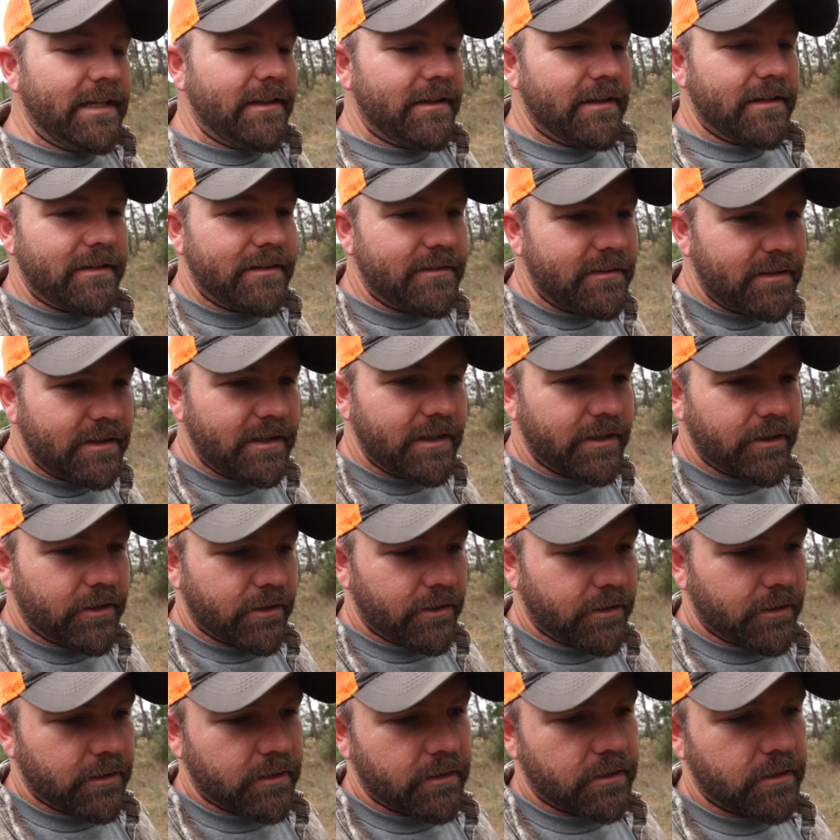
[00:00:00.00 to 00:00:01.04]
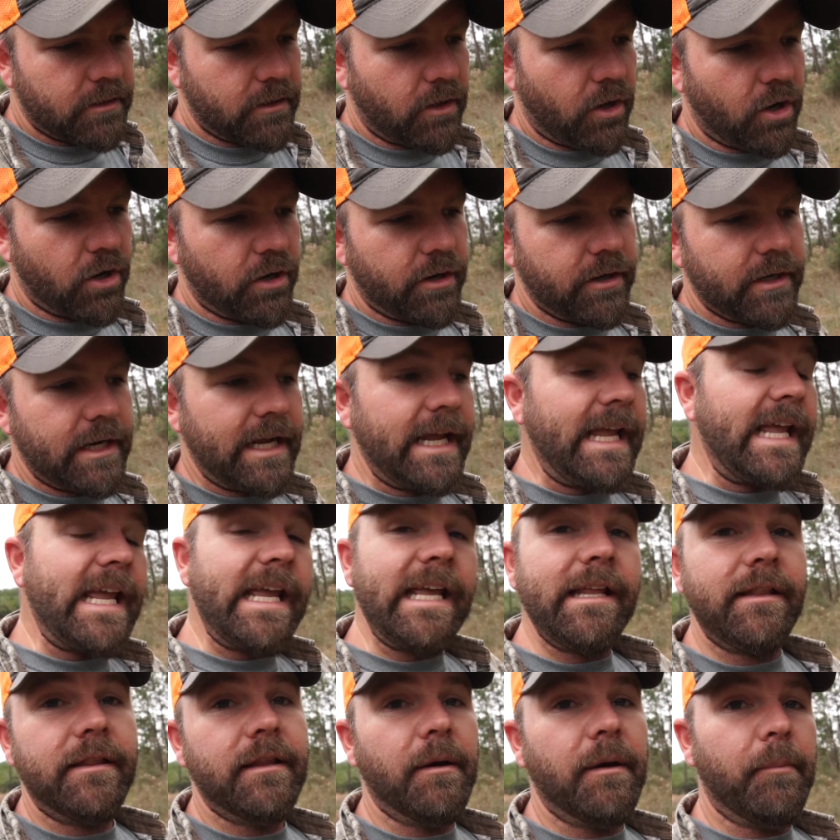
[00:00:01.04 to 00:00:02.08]
the deer are gonna
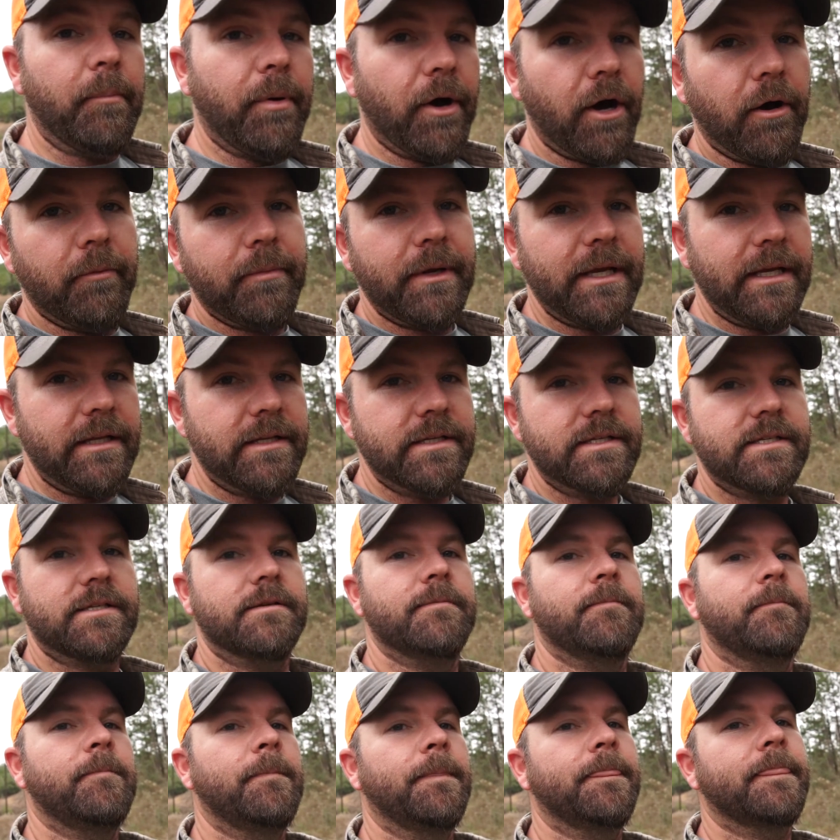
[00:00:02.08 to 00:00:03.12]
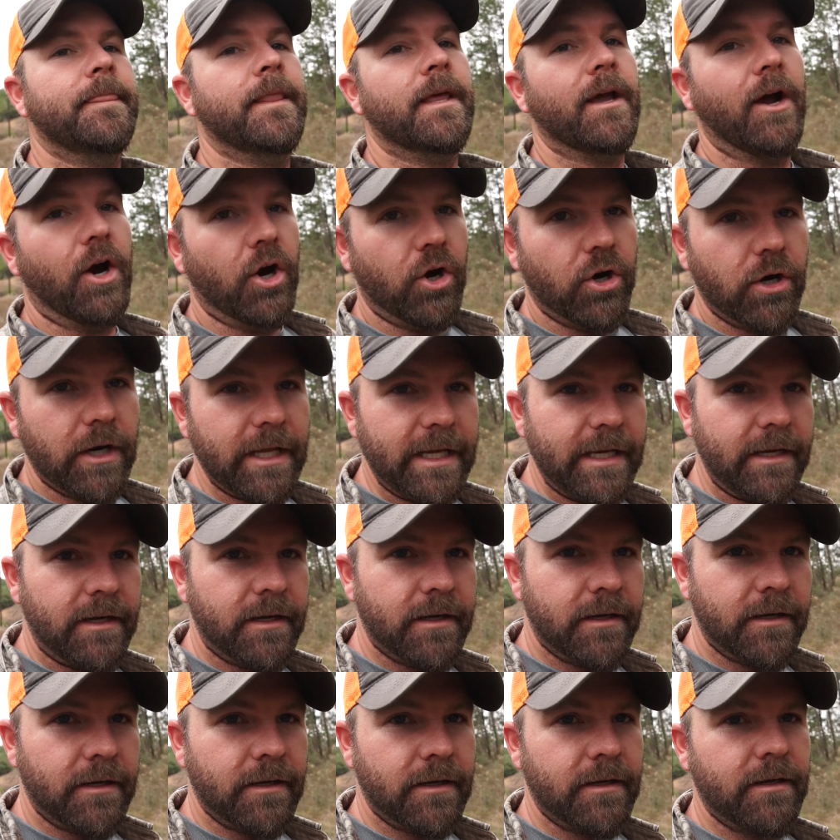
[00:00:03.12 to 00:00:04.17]
eat the pumpkins early,
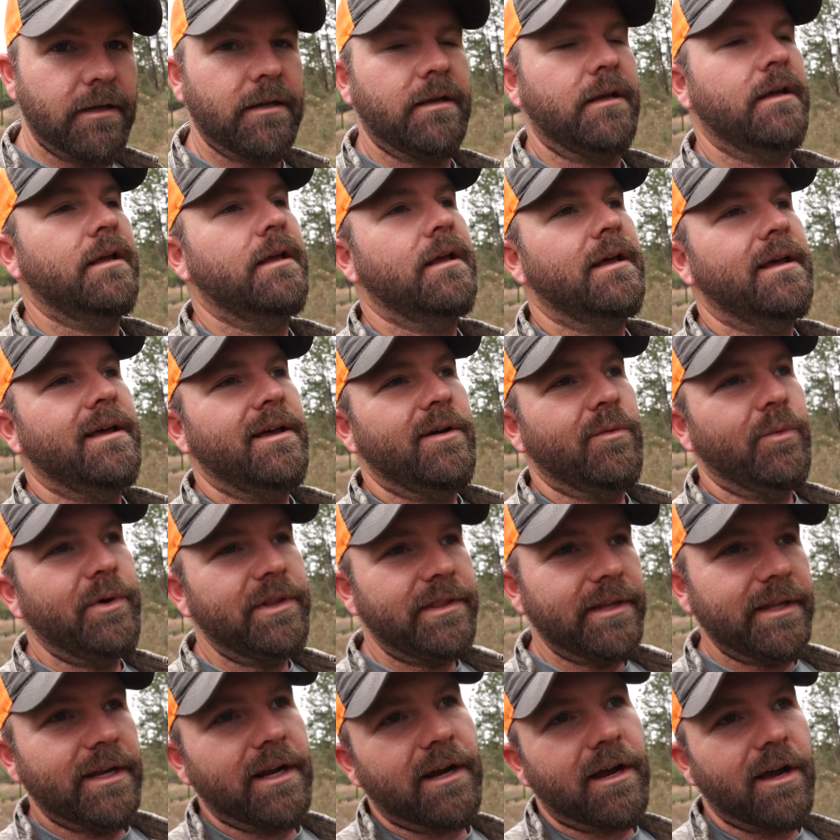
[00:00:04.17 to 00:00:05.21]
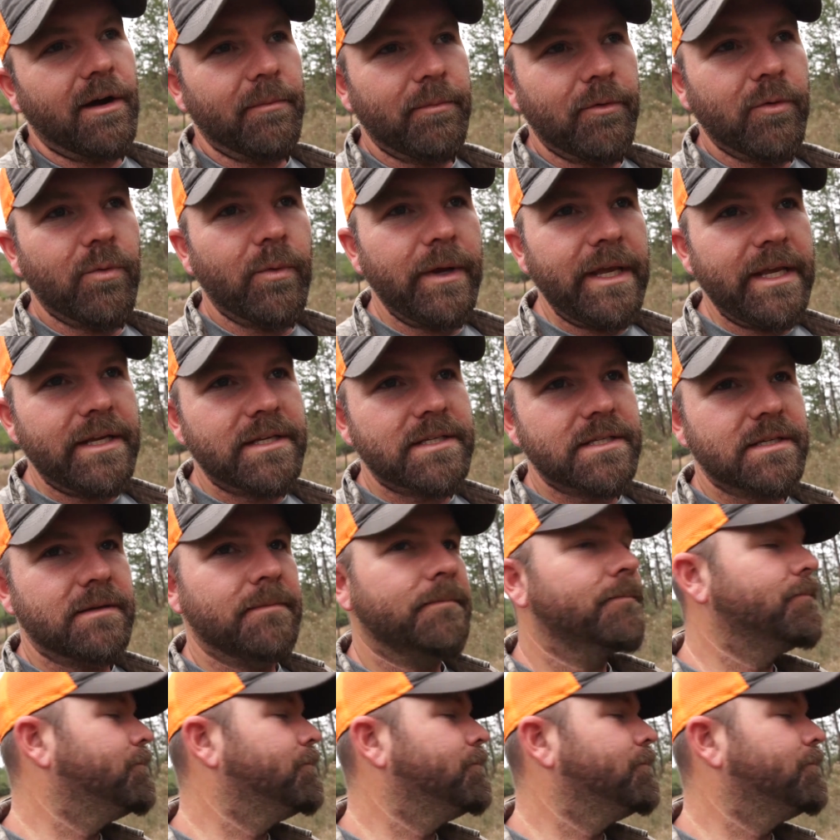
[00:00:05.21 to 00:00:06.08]
within a couple weeks.